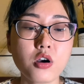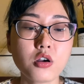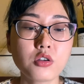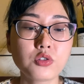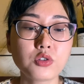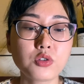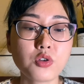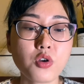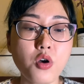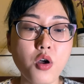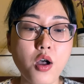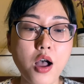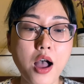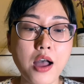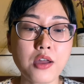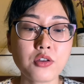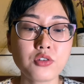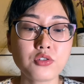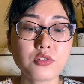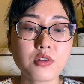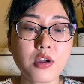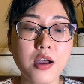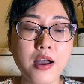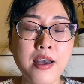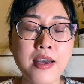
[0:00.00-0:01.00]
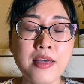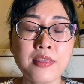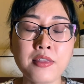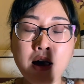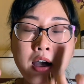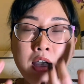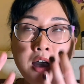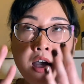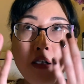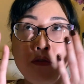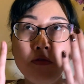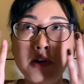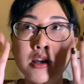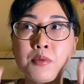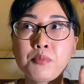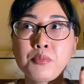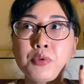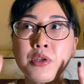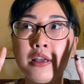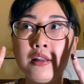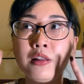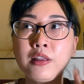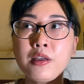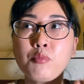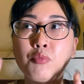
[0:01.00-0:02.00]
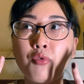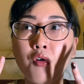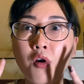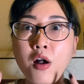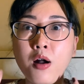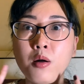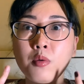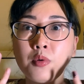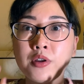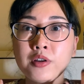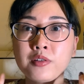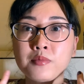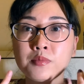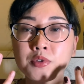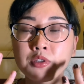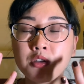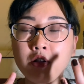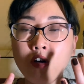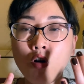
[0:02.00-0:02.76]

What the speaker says: So I have like peeling problems